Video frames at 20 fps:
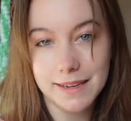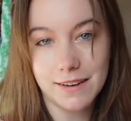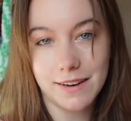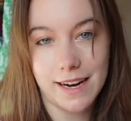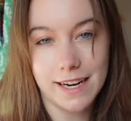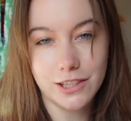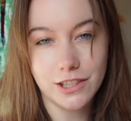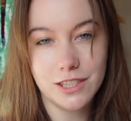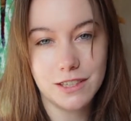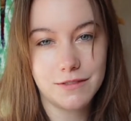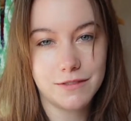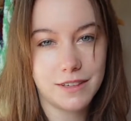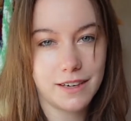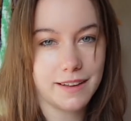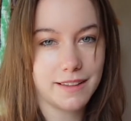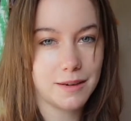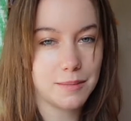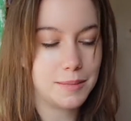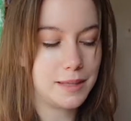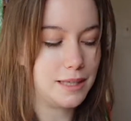are actually for
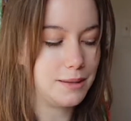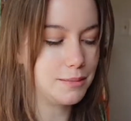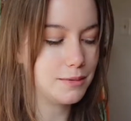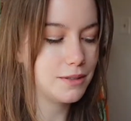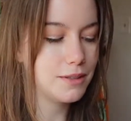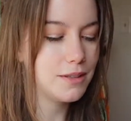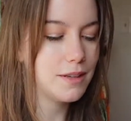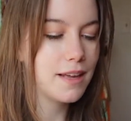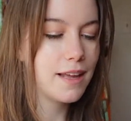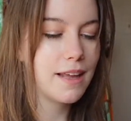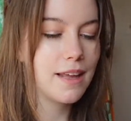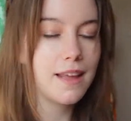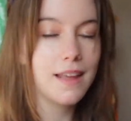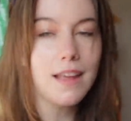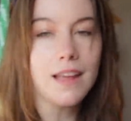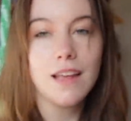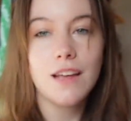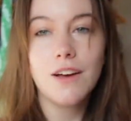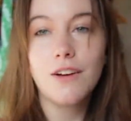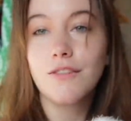other people.
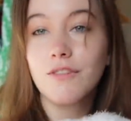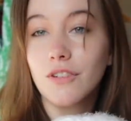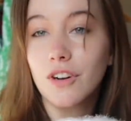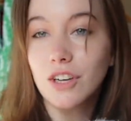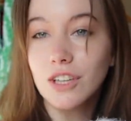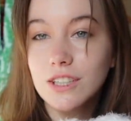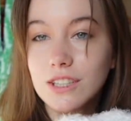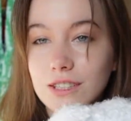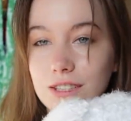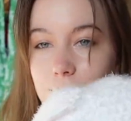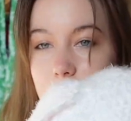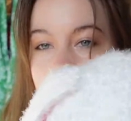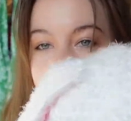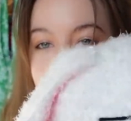First, we